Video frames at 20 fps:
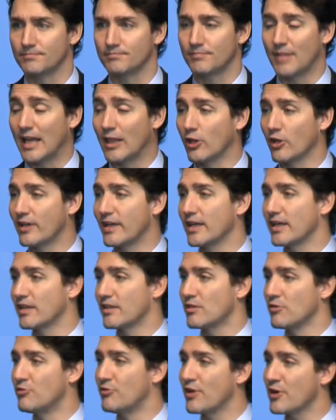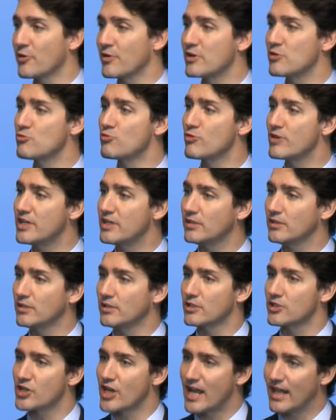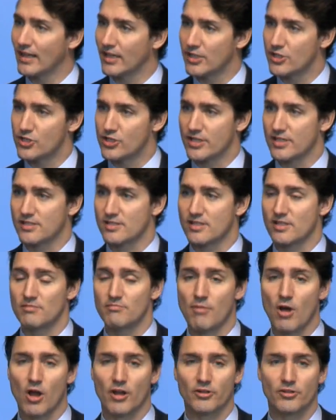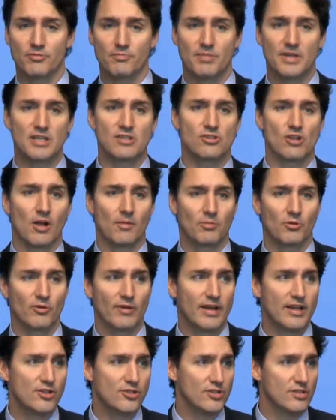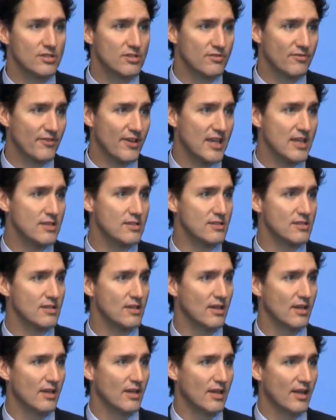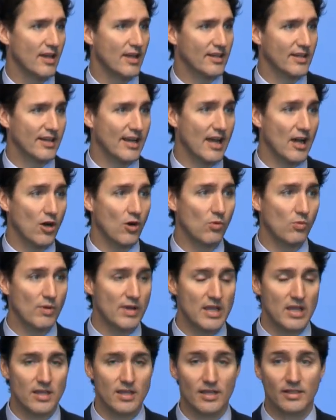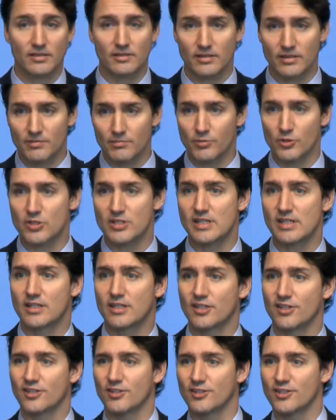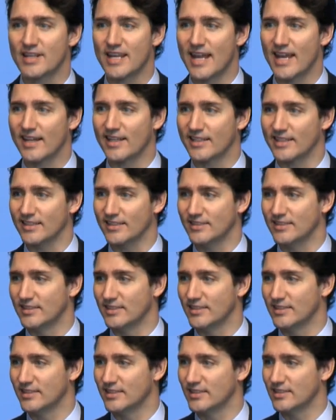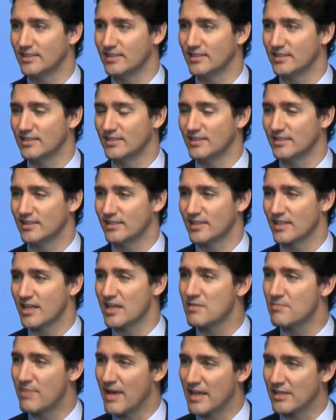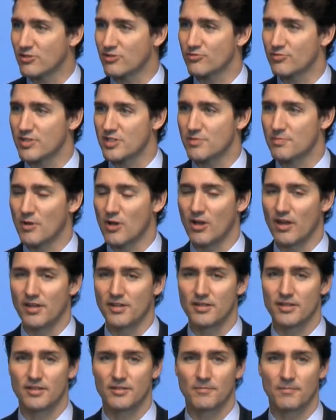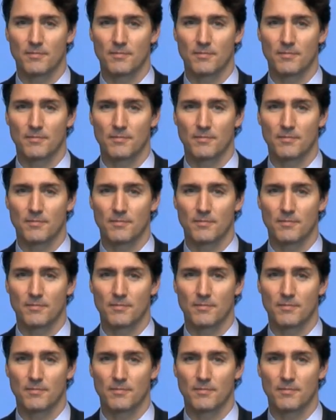By looking at the very real challenges that modern peace operations face, and at how we, and in particular Canada, can best respond.